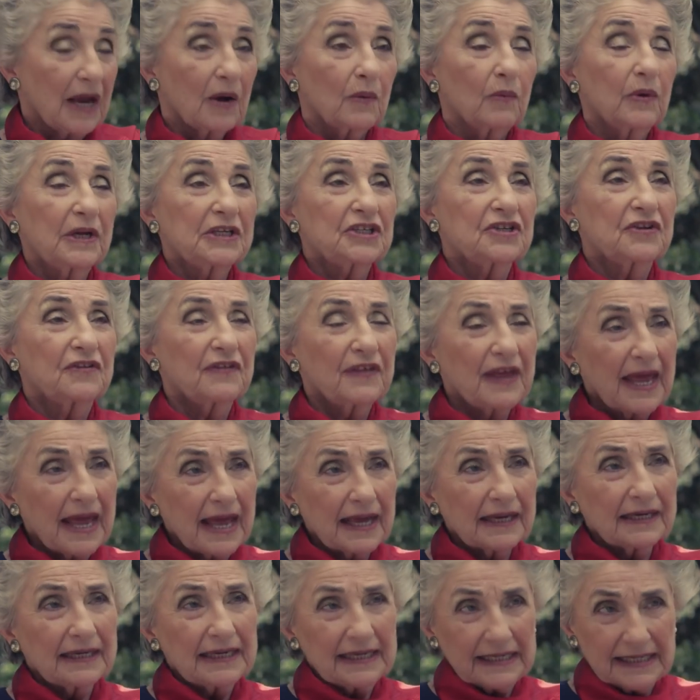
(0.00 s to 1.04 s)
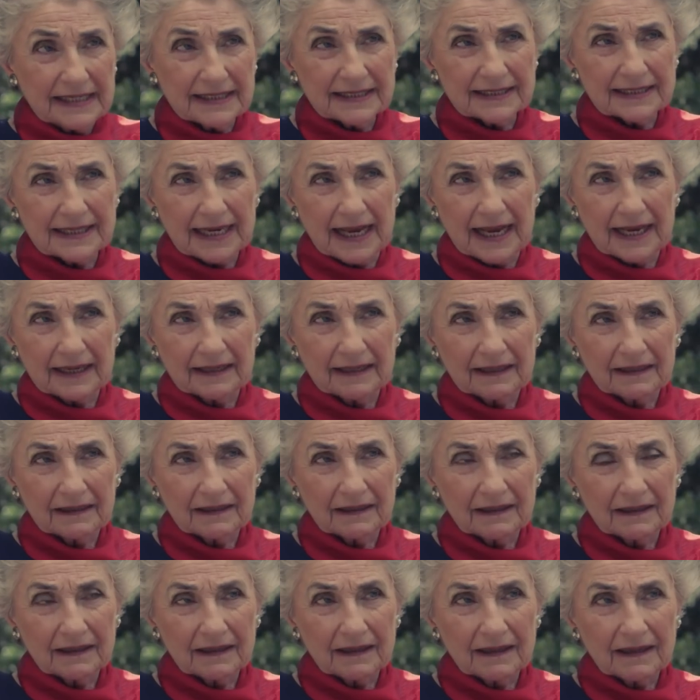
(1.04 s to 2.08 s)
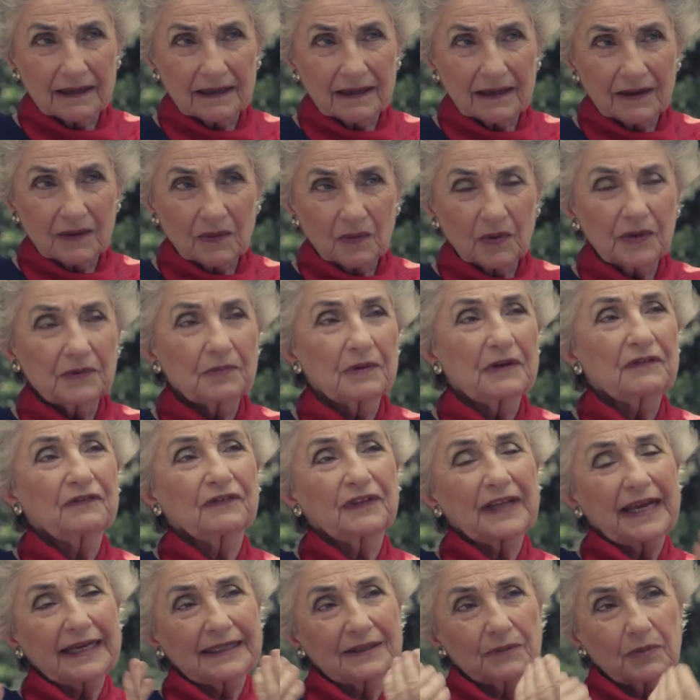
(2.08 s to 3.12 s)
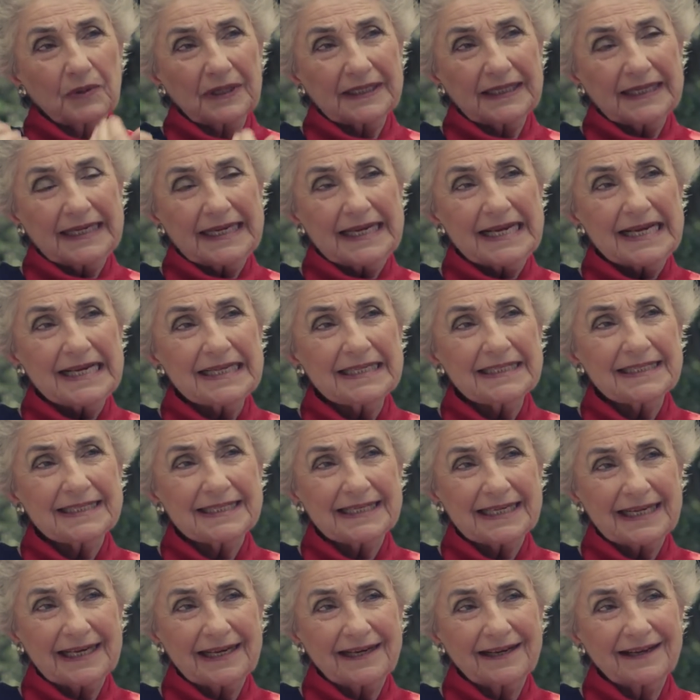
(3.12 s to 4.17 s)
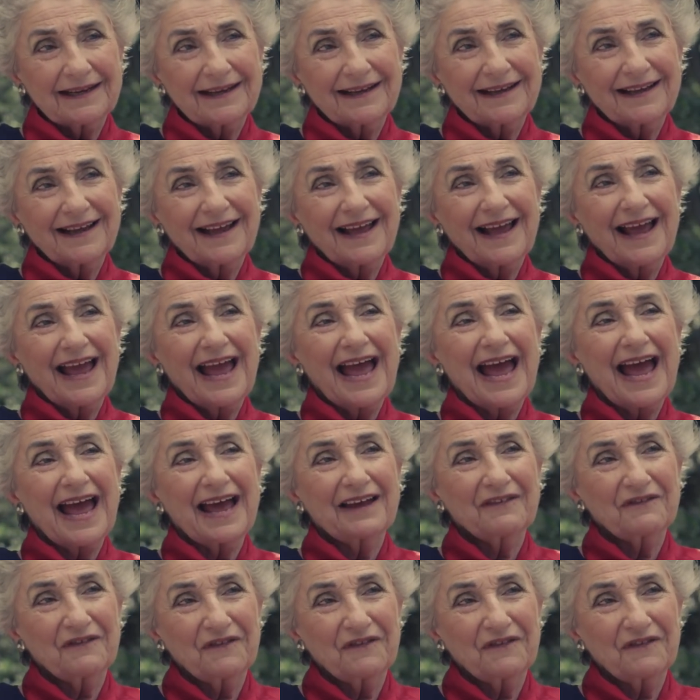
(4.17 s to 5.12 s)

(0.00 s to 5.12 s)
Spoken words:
which then he said would reflect what Kinsey had